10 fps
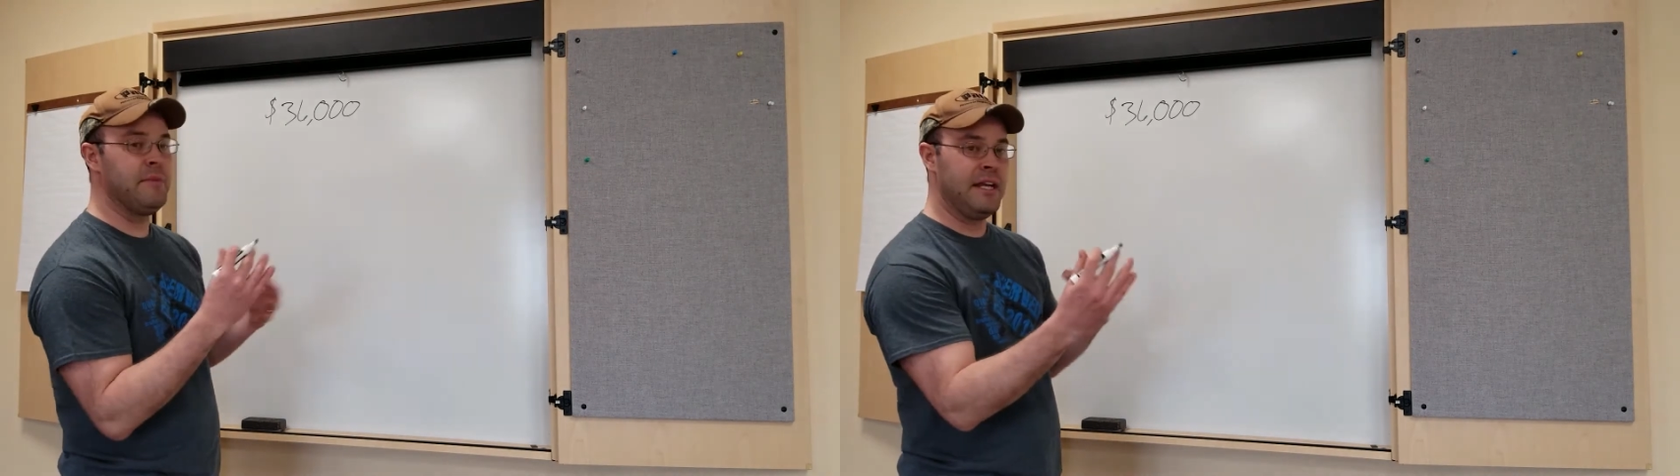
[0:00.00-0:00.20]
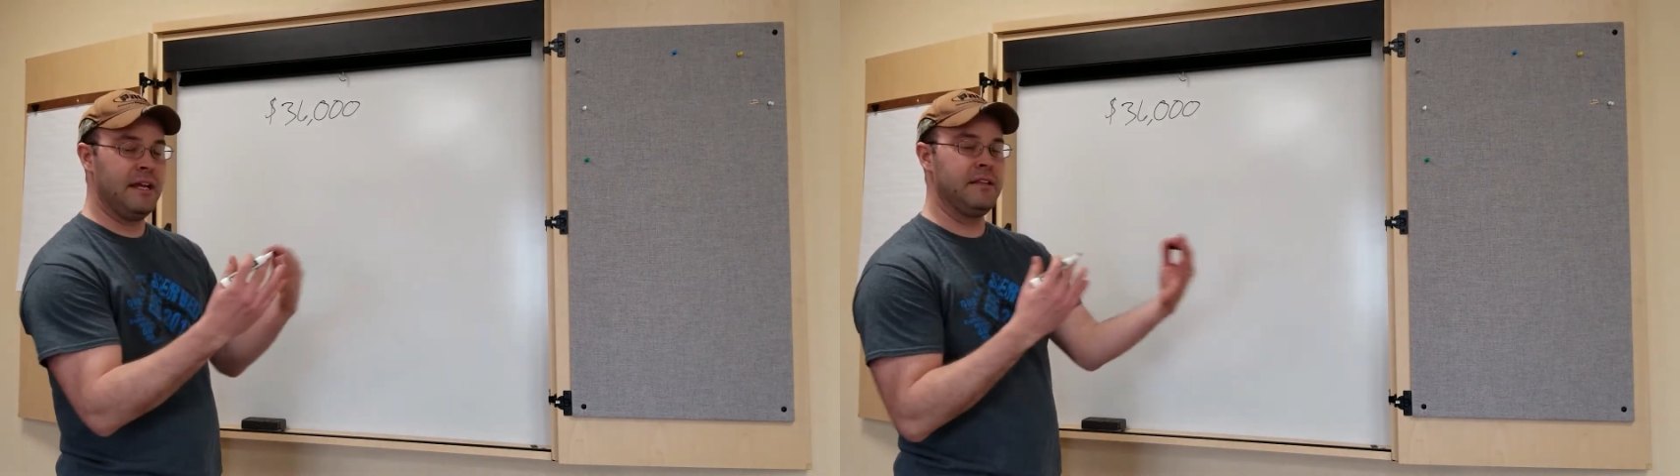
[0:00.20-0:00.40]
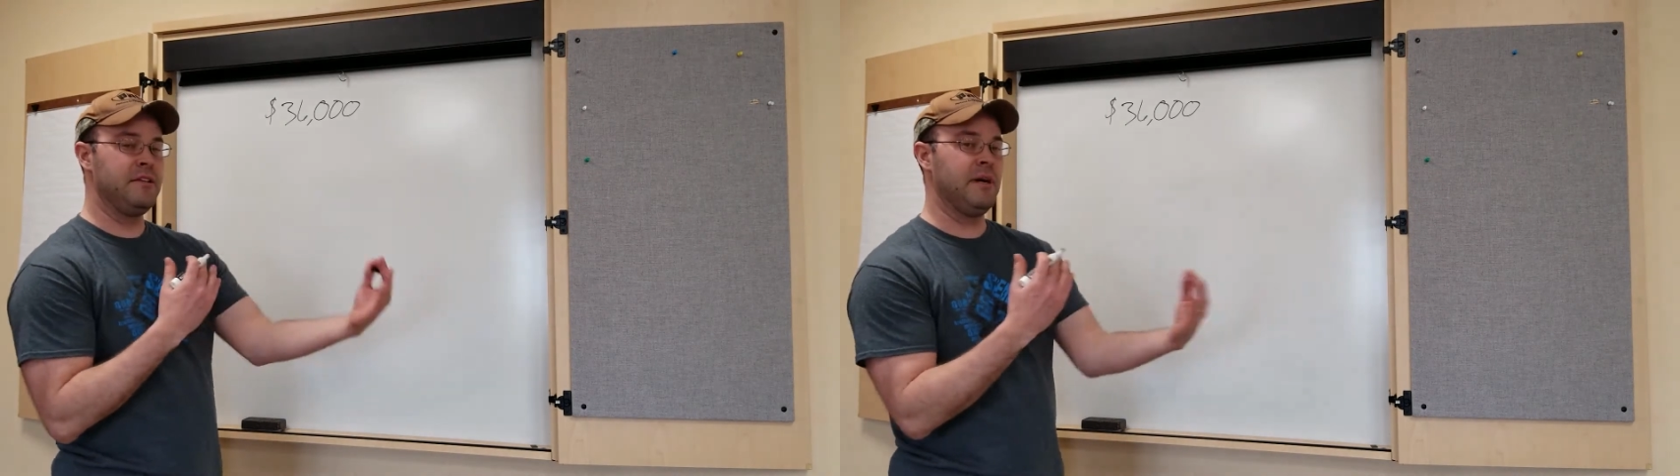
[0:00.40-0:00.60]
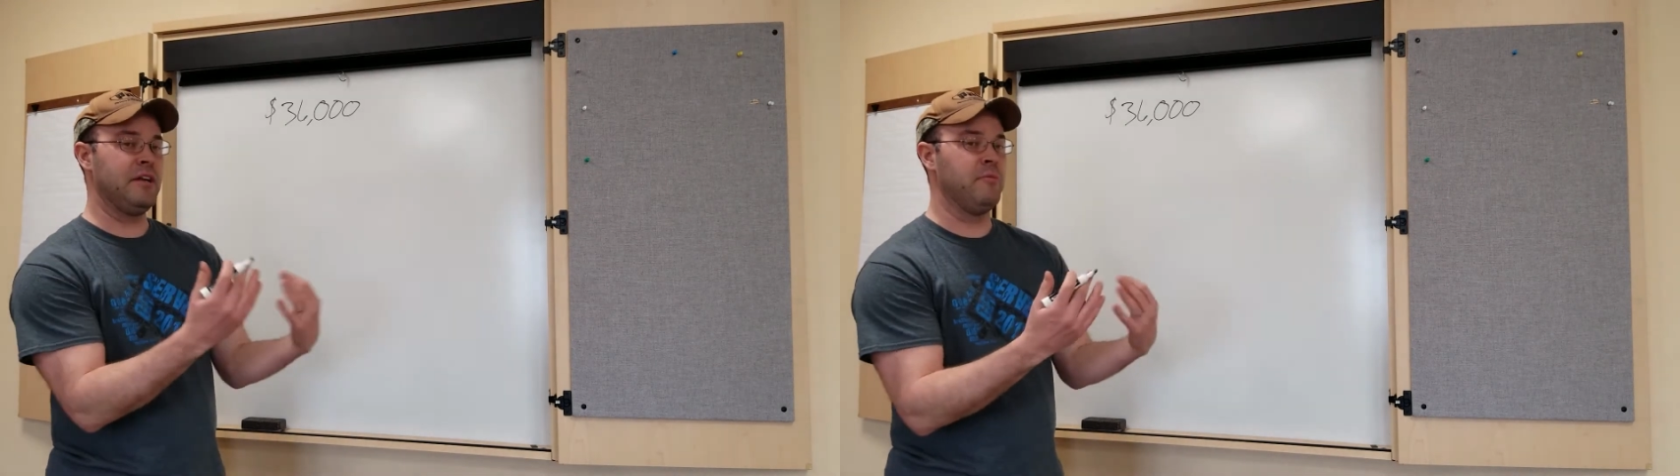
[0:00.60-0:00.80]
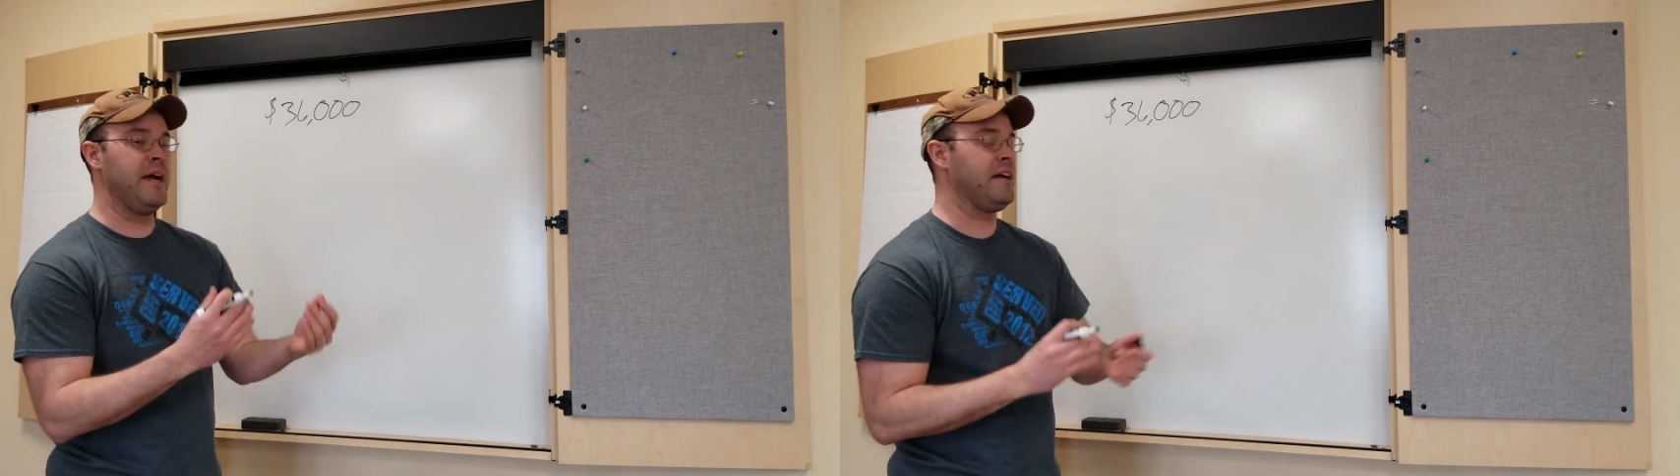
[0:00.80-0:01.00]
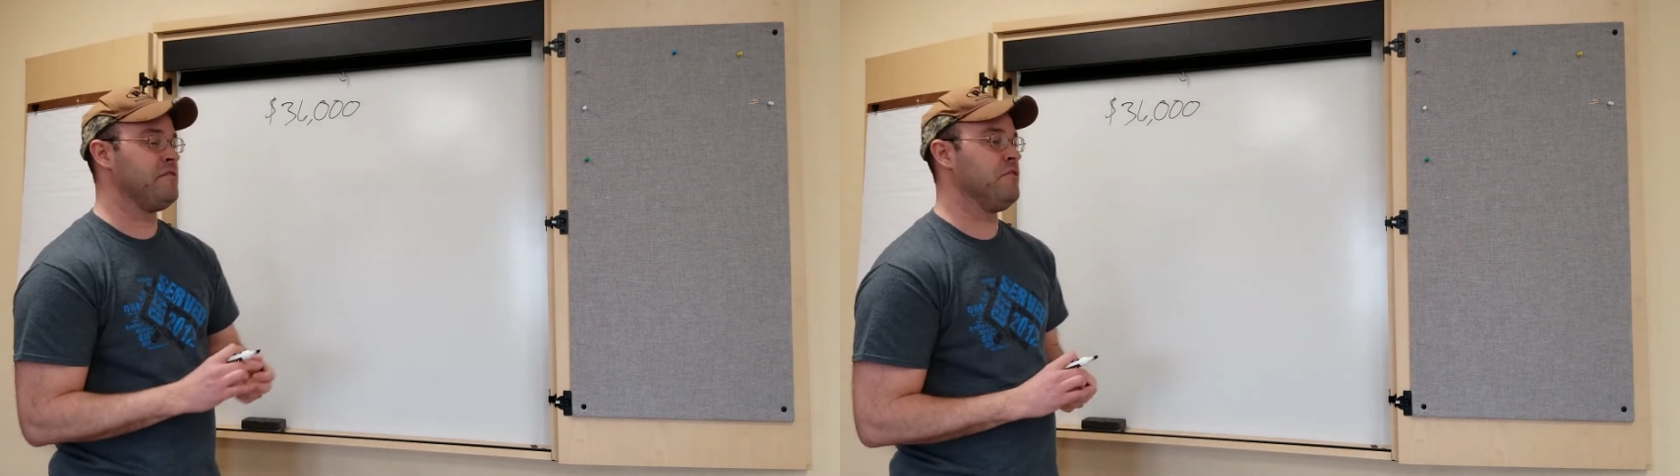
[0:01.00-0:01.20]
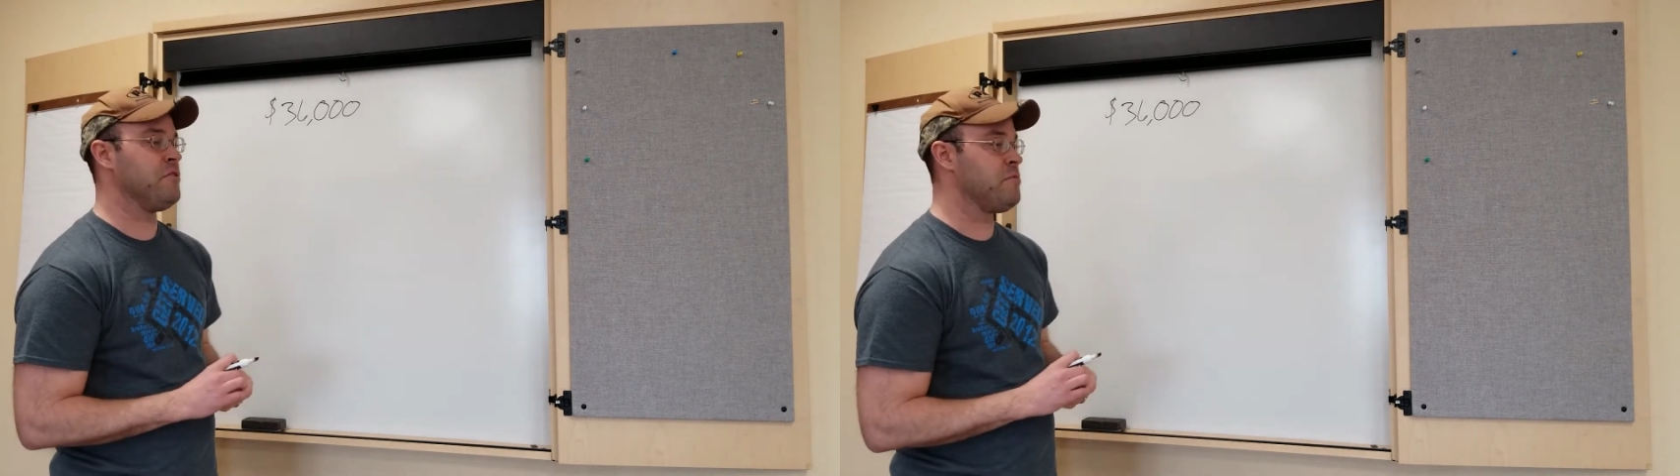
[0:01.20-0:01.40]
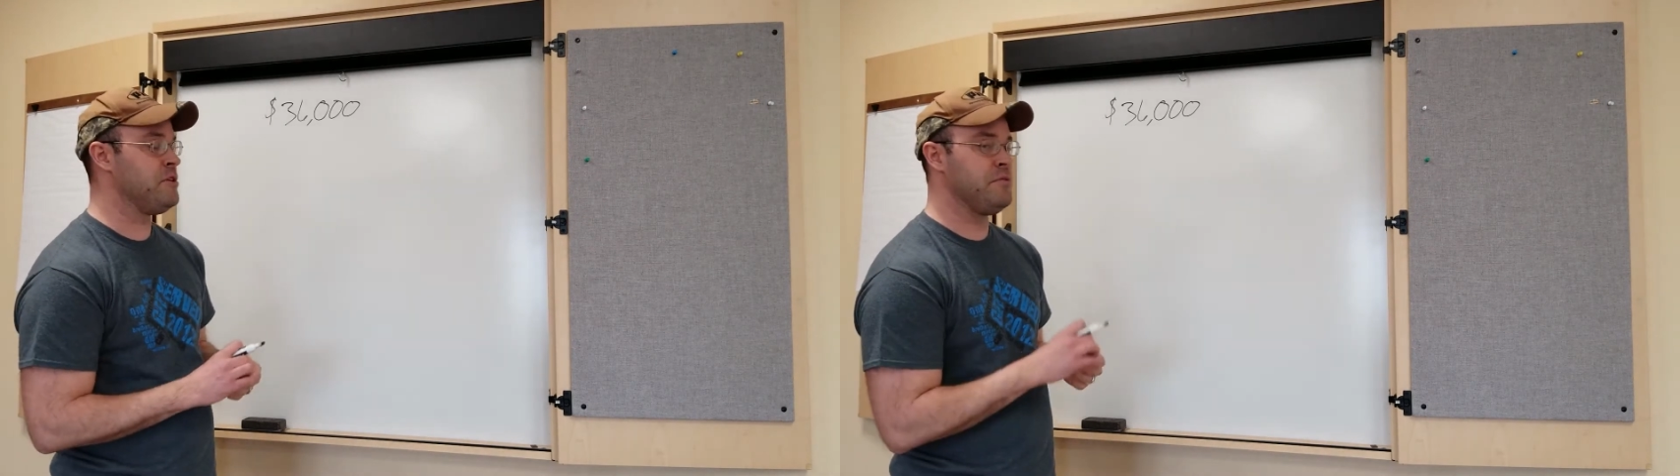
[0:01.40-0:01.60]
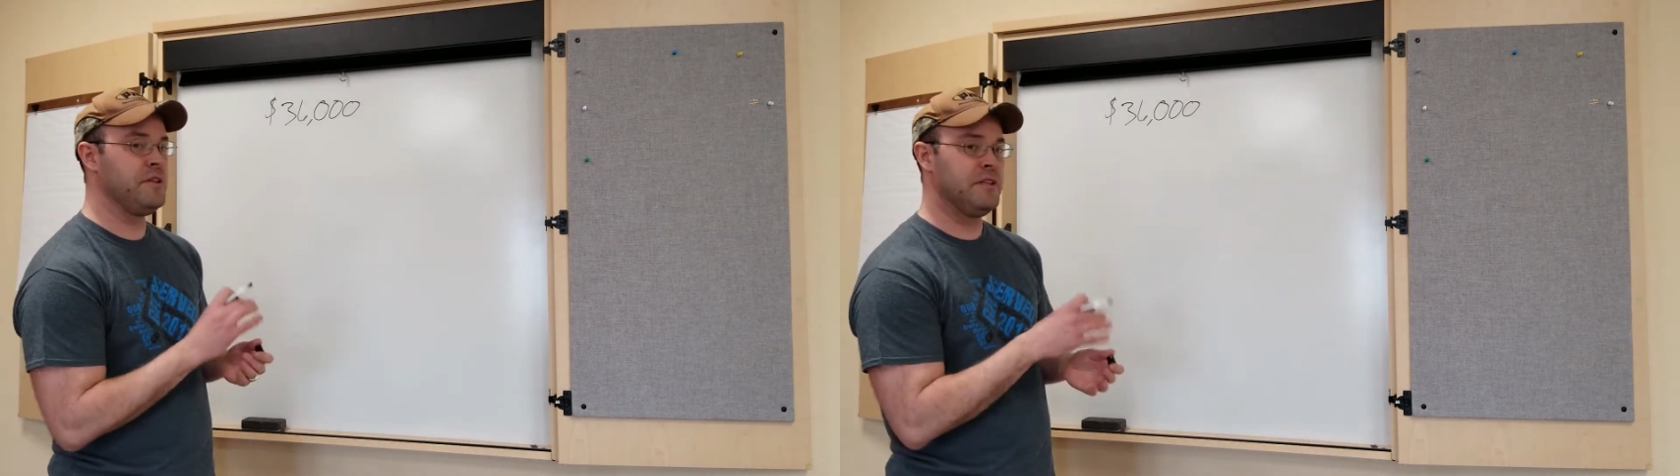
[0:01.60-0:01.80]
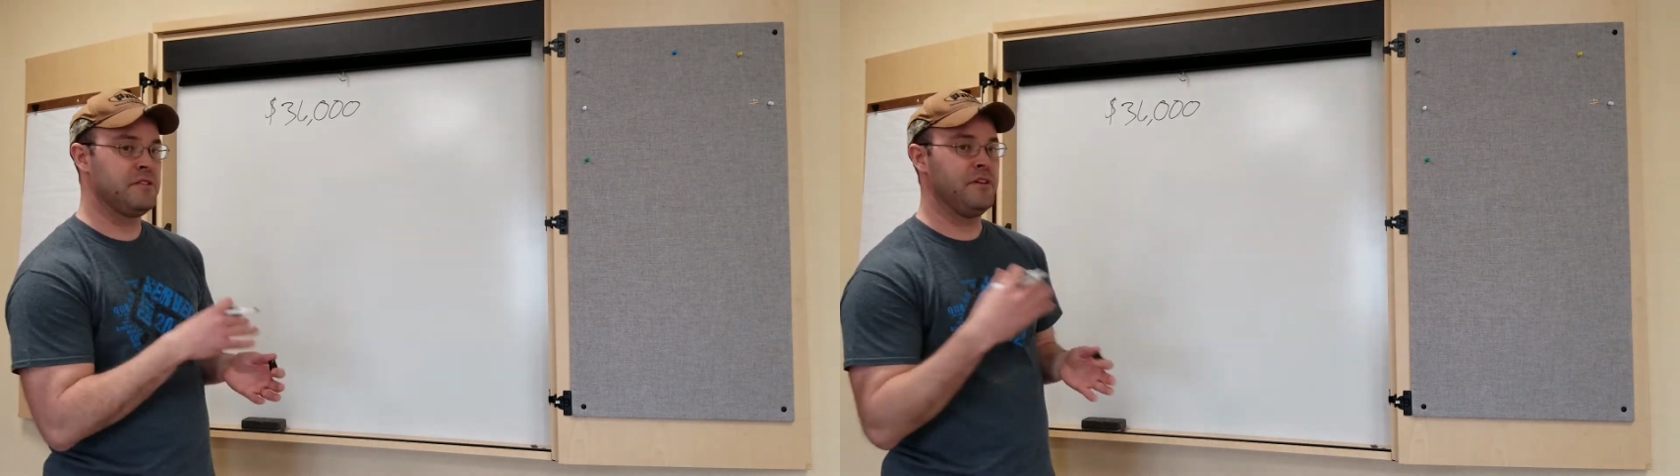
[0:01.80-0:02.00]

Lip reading: might, you might go back and forth between this